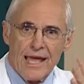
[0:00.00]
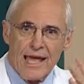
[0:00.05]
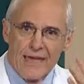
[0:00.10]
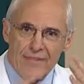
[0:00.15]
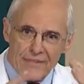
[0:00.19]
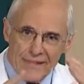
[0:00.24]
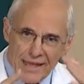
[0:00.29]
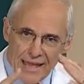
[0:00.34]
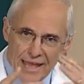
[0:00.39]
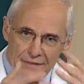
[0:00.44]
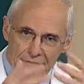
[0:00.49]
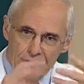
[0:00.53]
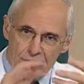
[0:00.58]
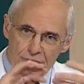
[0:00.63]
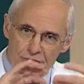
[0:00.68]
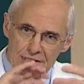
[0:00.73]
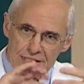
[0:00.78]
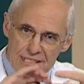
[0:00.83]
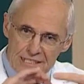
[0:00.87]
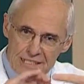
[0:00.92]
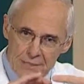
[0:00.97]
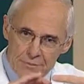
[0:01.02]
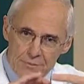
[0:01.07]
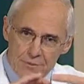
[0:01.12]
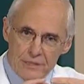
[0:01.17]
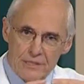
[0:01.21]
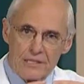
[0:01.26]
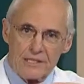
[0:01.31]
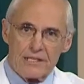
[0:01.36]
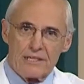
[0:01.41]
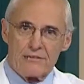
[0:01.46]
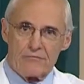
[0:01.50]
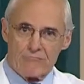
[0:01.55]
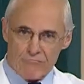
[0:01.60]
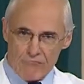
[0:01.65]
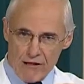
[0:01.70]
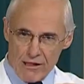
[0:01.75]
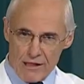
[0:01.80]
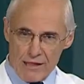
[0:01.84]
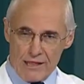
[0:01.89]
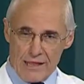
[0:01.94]
and they have to reciprocally
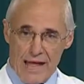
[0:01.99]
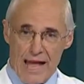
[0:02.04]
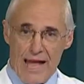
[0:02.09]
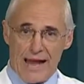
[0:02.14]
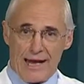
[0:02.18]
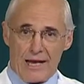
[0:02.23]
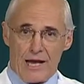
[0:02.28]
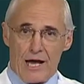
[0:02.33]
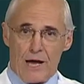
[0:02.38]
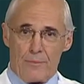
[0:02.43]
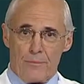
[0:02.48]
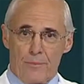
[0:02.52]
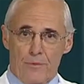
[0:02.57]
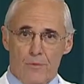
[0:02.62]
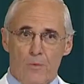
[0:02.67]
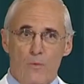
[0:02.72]
line up